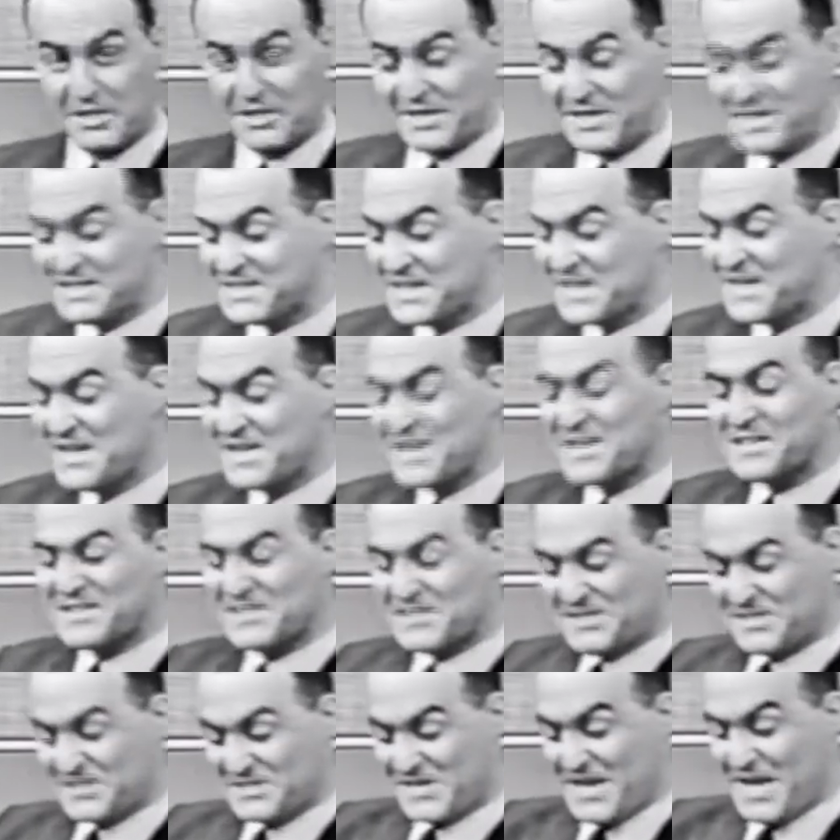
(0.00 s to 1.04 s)
at least,
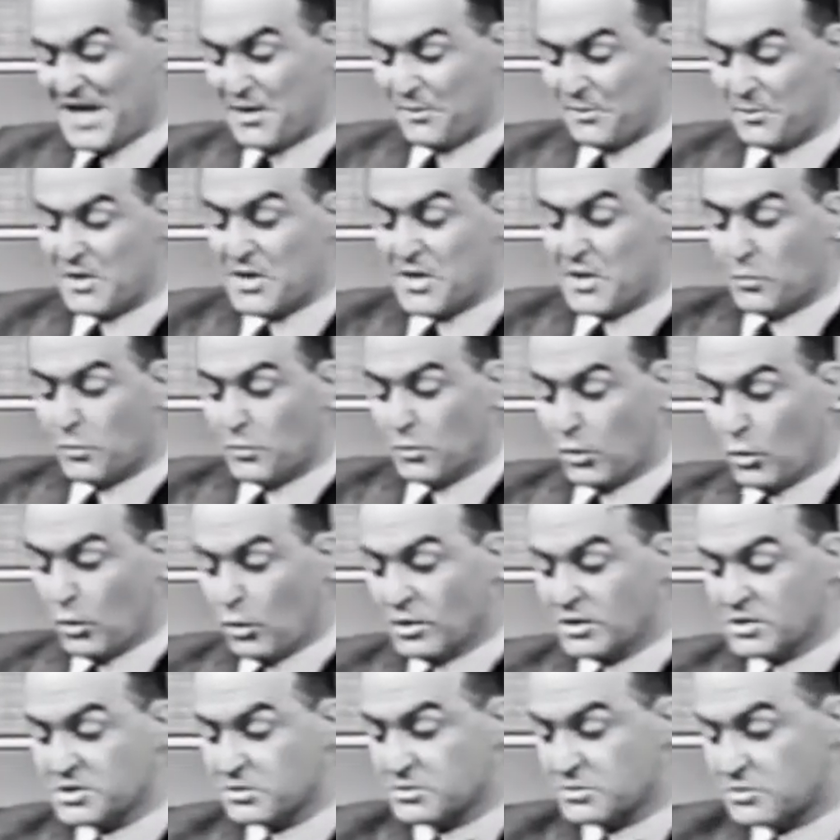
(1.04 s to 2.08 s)
sound will
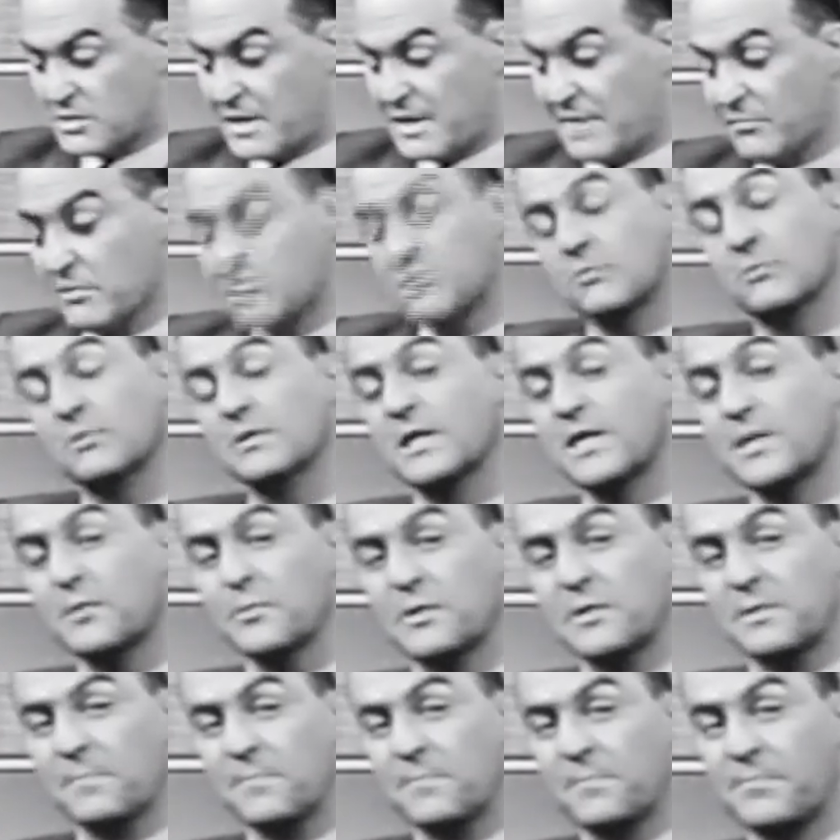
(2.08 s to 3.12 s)
also travel through a
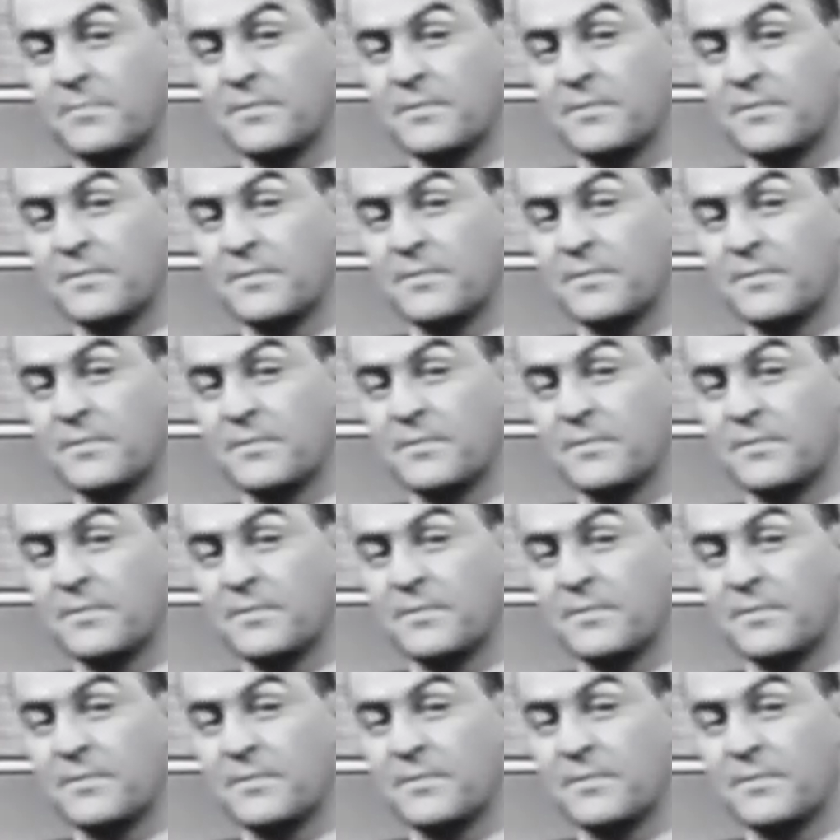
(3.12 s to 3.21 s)
liquid.